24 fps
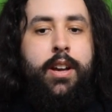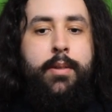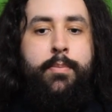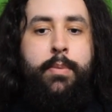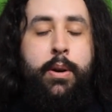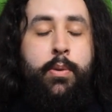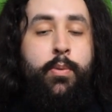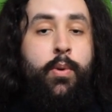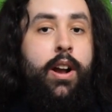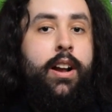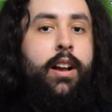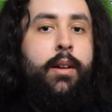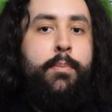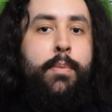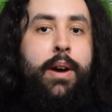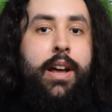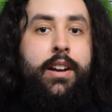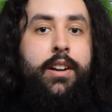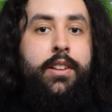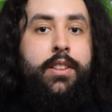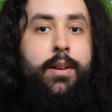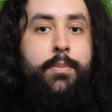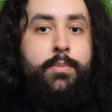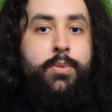I've been
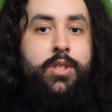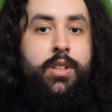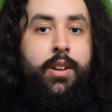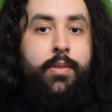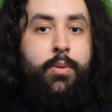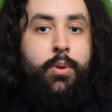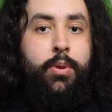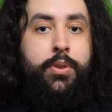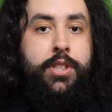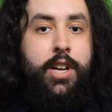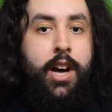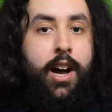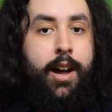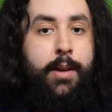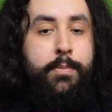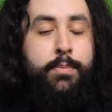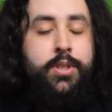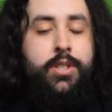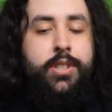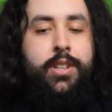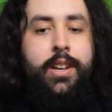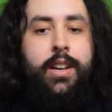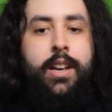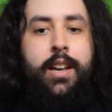recommended them several
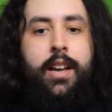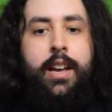times,